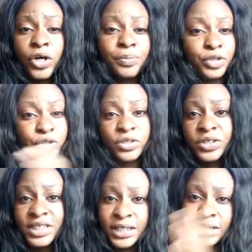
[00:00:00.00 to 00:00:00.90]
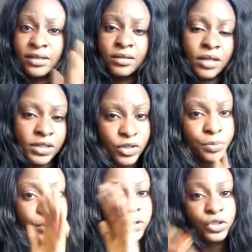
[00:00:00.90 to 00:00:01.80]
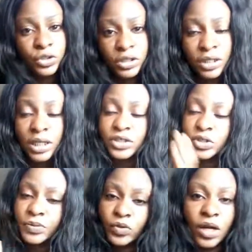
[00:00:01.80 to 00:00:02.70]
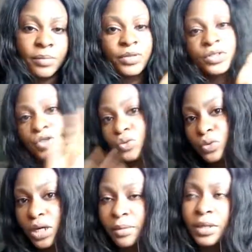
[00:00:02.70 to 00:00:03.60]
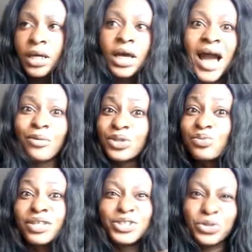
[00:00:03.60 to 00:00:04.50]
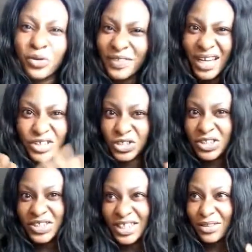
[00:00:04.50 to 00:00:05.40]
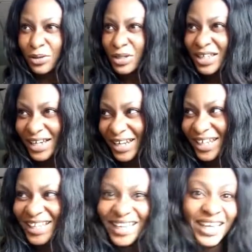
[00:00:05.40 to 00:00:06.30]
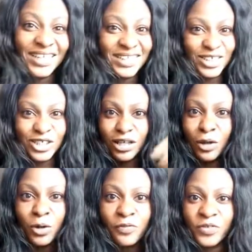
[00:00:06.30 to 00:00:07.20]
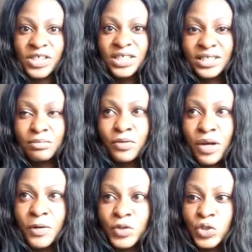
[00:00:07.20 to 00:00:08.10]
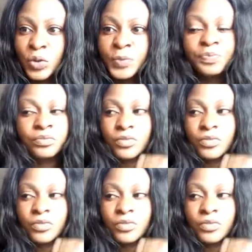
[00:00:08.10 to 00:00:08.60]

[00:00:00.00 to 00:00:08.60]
help each other, saying let's support each other, let's subscribe and let's subscribe. I wasn't really sure of that shit, because I thought that there's a lot of racism around, so